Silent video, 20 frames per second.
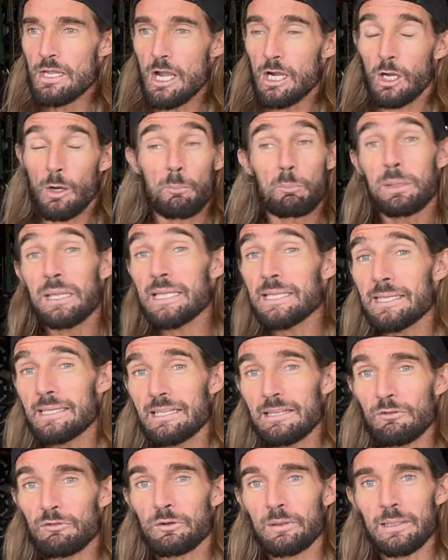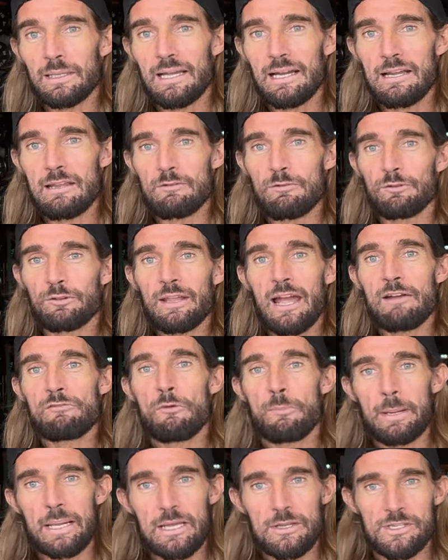a completely different life that
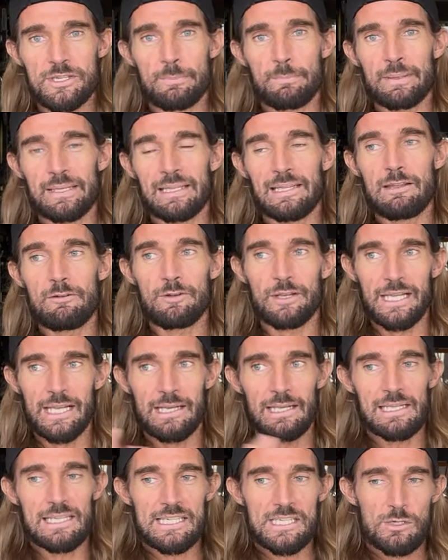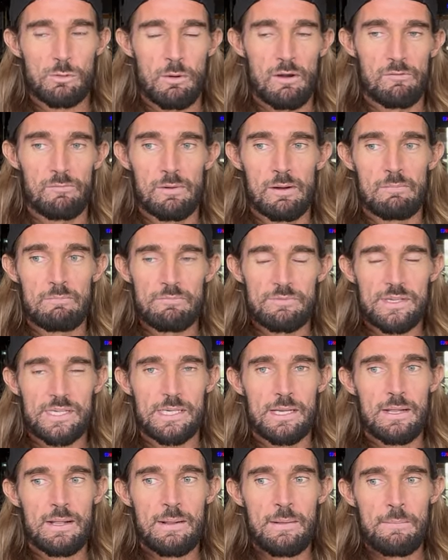everybody else had been living in the last 12
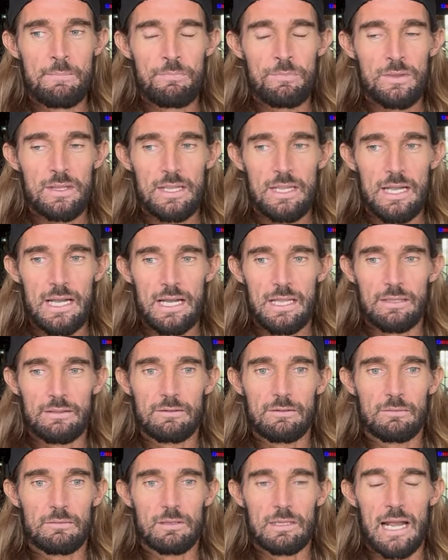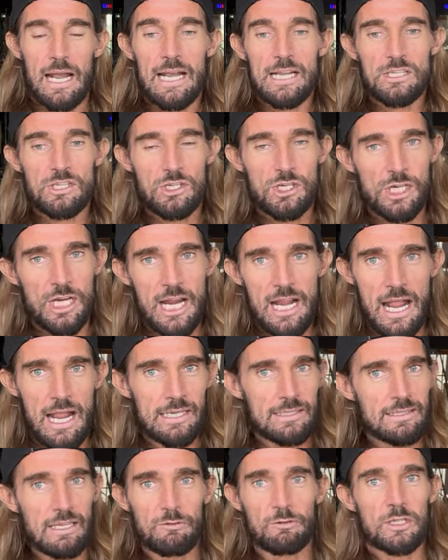months. And I,
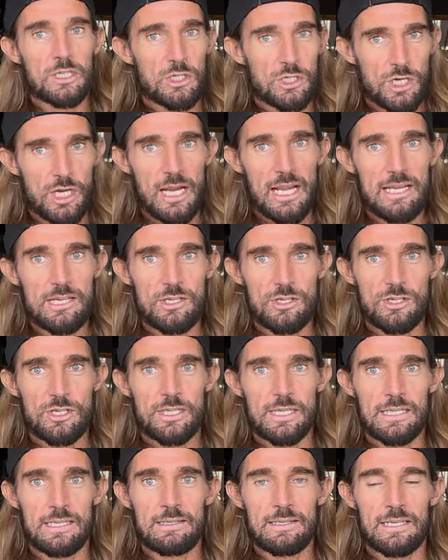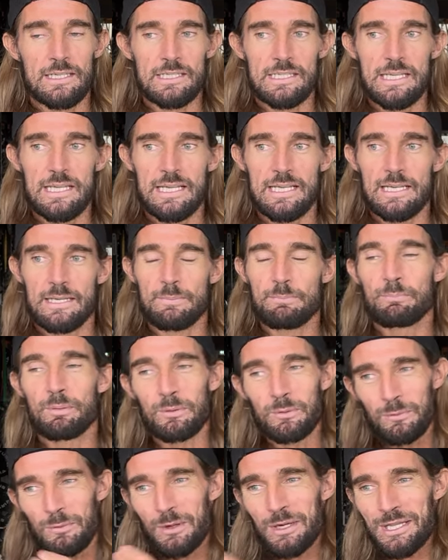I definitely changed in that year.
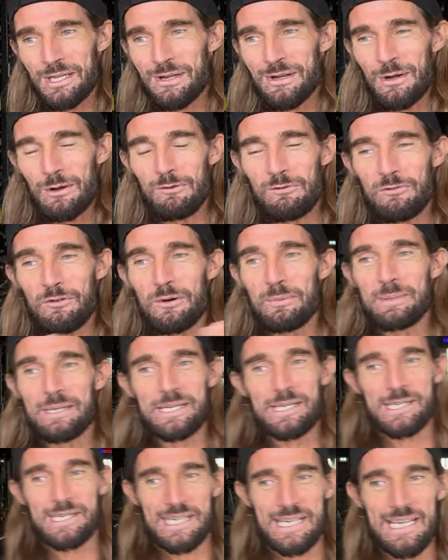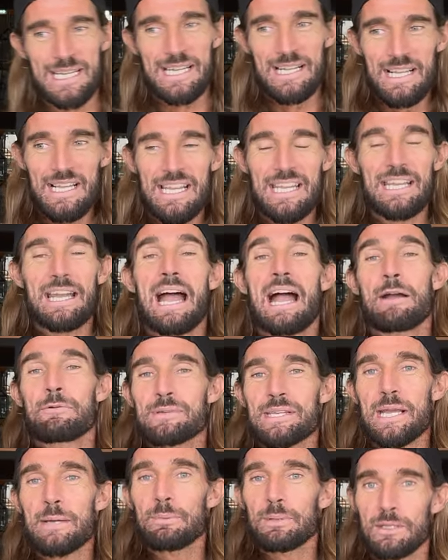But what it got for me is I
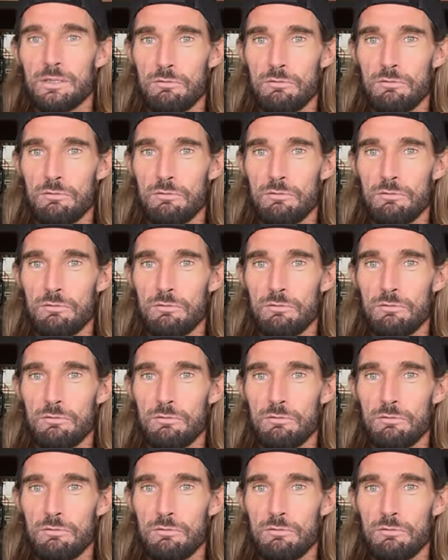was able